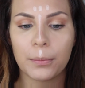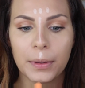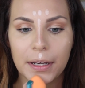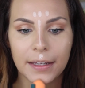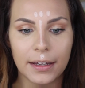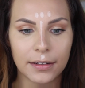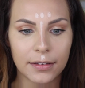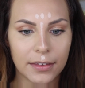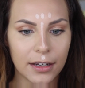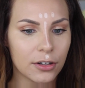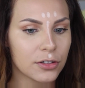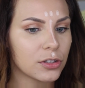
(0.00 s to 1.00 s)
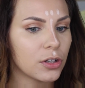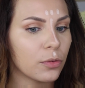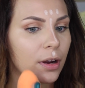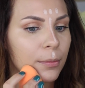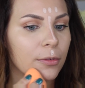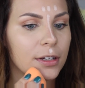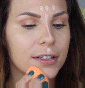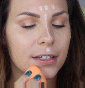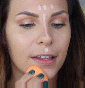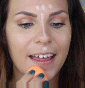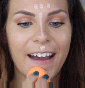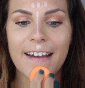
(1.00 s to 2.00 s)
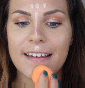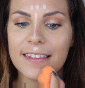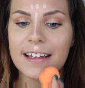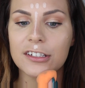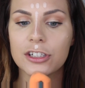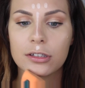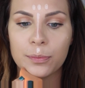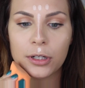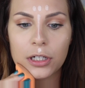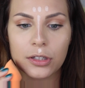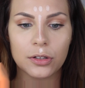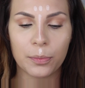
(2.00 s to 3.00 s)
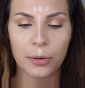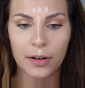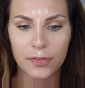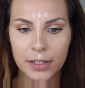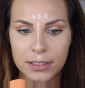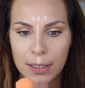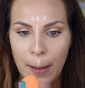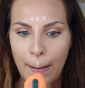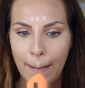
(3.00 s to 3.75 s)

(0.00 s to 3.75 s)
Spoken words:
But again, there's no rhyme or reason to that. That's just personal preference.